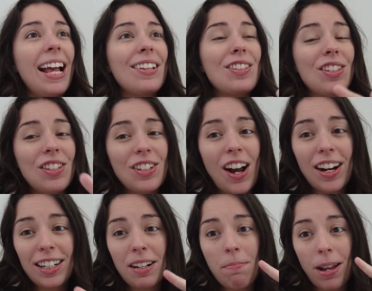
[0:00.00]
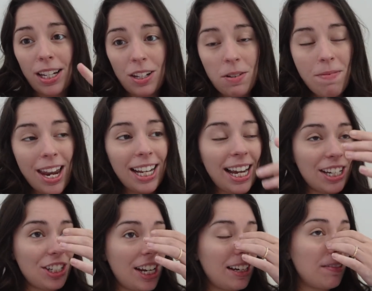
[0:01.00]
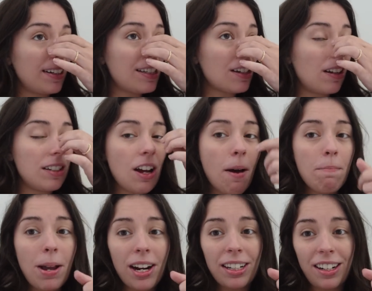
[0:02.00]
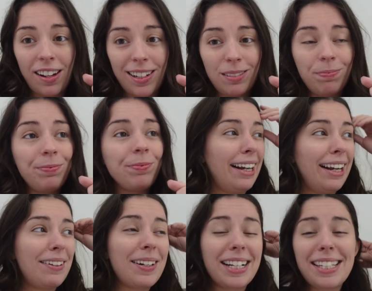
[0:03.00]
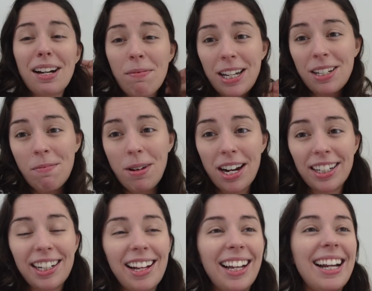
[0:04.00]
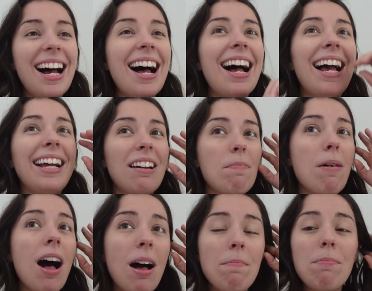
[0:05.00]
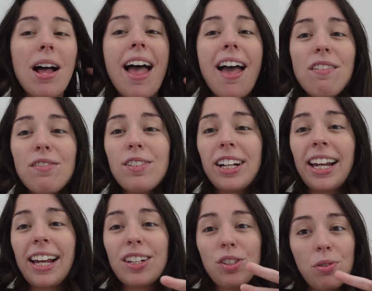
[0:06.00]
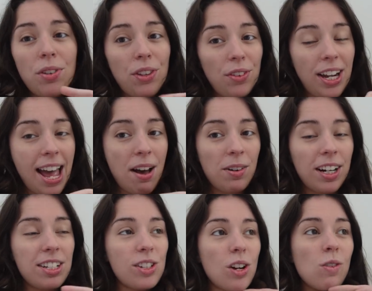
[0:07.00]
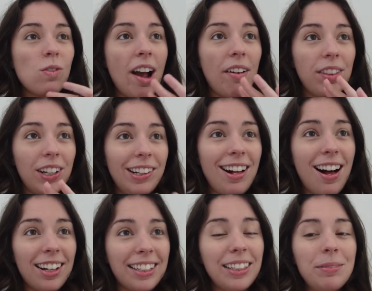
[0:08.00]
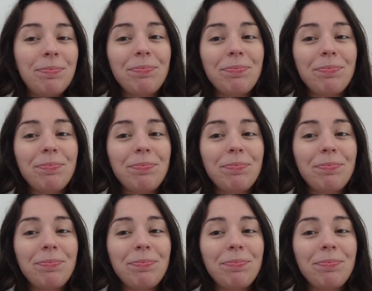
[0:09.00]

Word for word: start my new medication. It's called Domperidone. When I start my Domperidone, I pump every two to three hours around the clock.